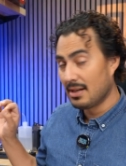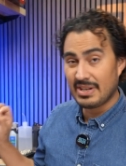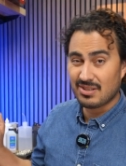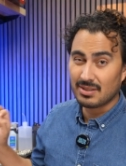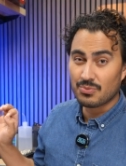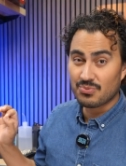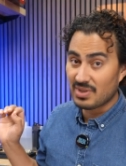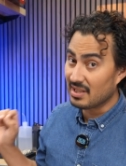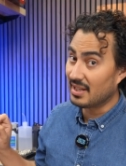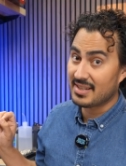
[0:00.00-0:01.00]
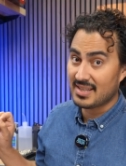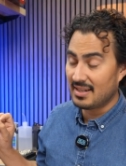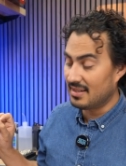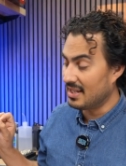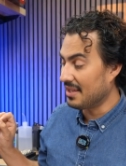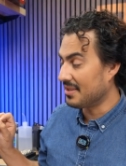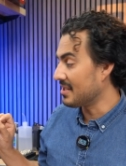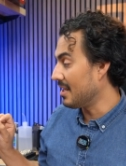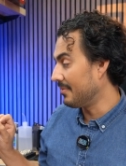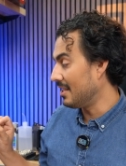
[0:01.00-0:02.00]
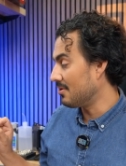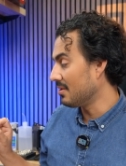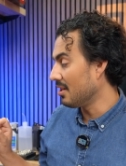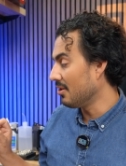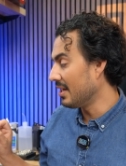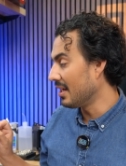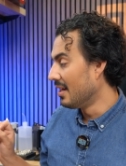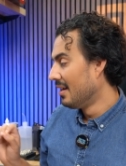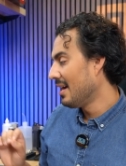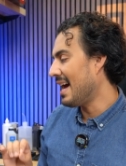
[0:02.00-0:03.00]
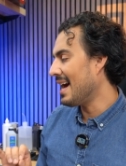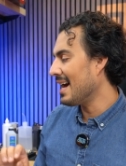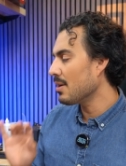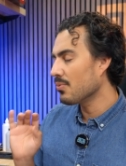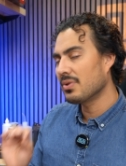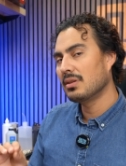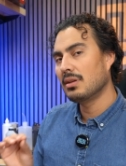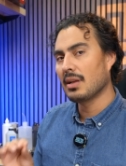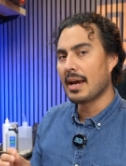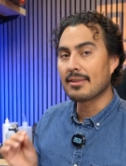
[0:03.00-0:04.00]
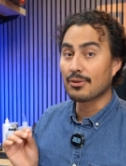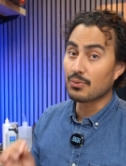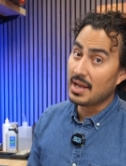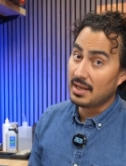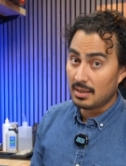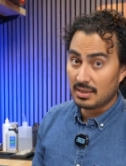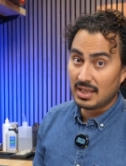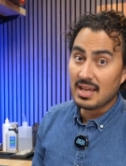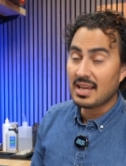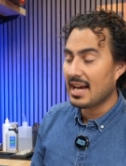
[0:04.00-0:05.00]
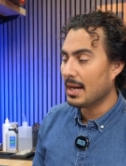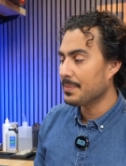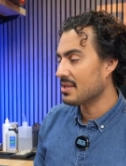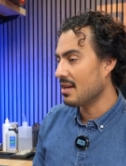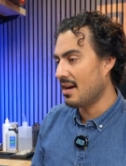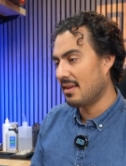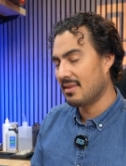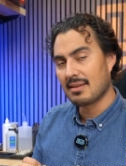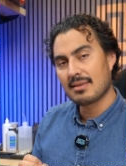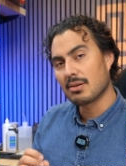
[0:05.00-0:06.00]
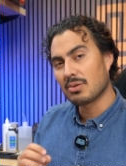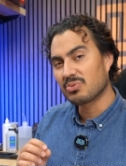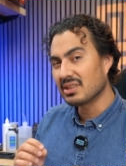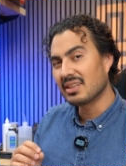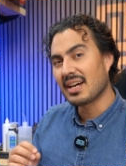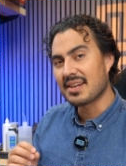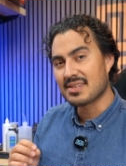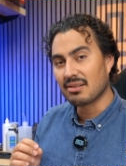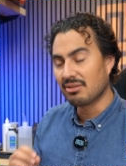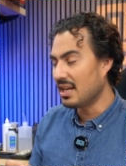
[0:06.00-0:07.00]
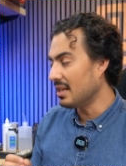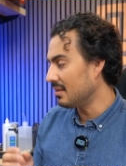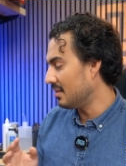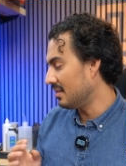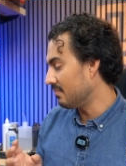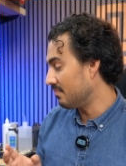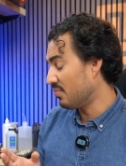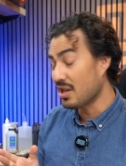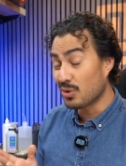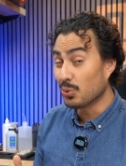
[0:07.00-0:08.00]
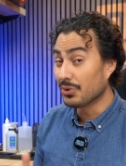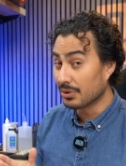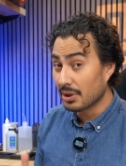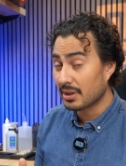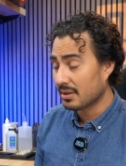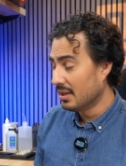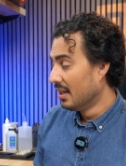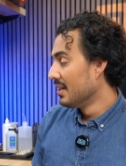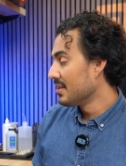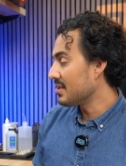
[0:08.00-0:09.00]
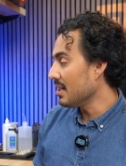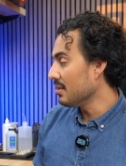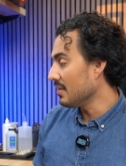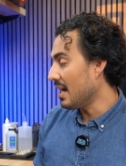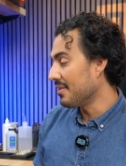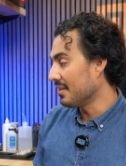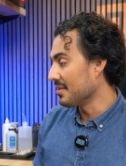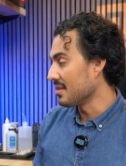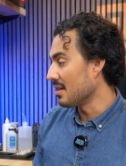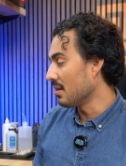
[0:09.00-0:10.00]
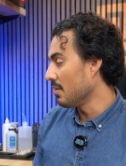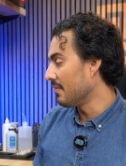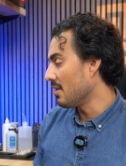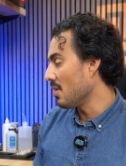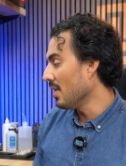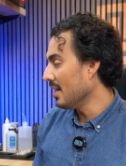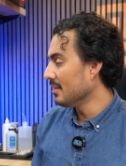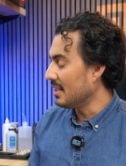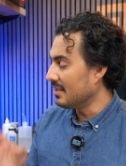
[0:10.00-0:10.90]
I'm actually really excited to get this combination going. I really like the gradient keycaps. I think they're a really nice, clean, and pretty cool look. So I think this is gonna go very well.